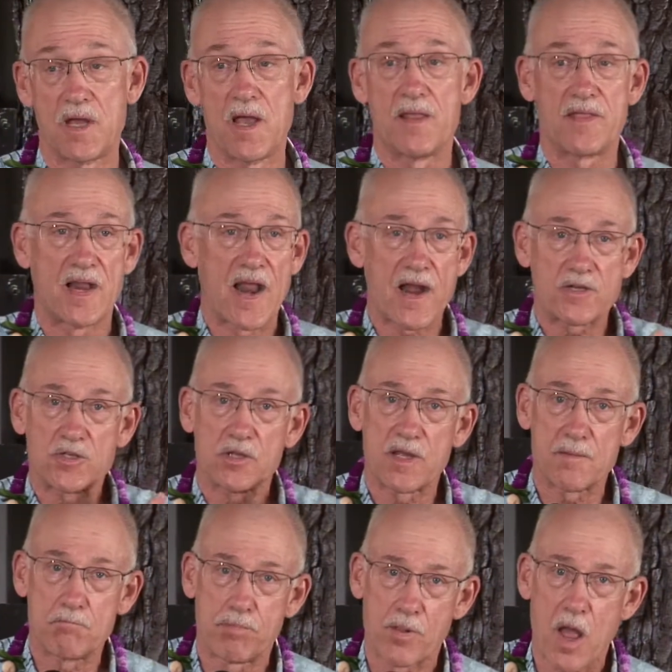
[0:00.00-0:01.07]
that actually
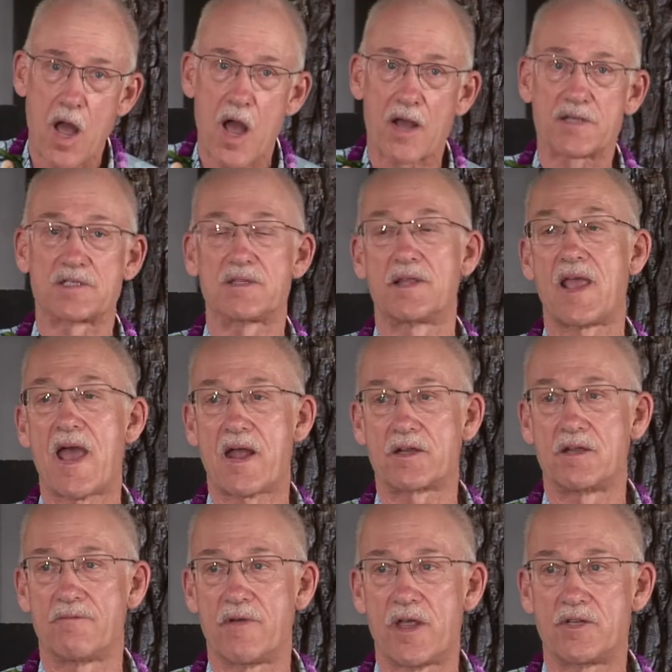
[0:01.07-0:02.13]
blocks the
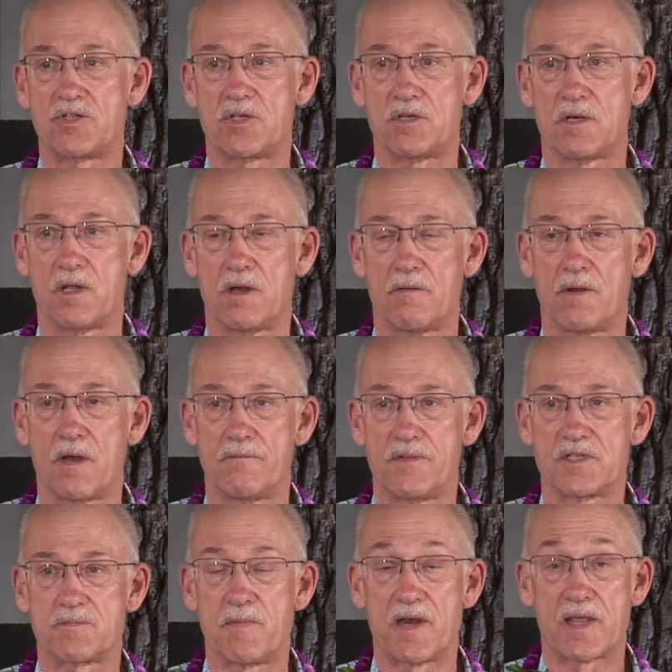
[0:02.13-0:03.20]
activation of
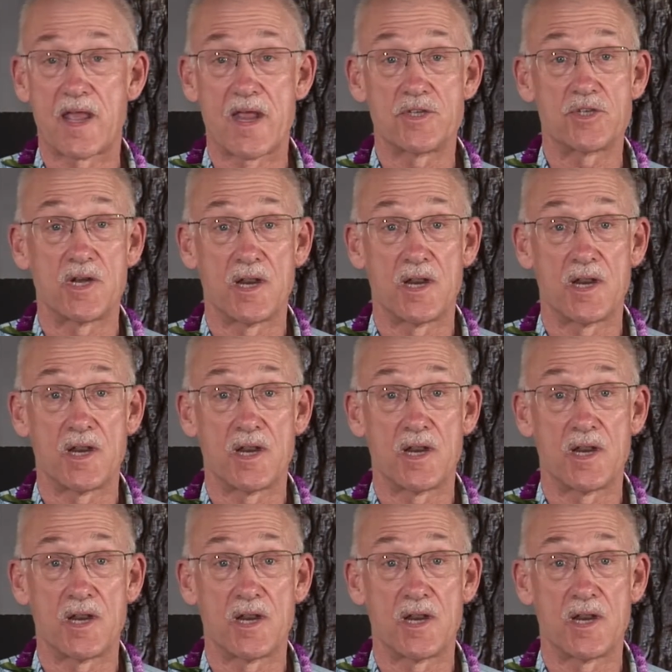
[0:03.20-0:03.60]
this medication,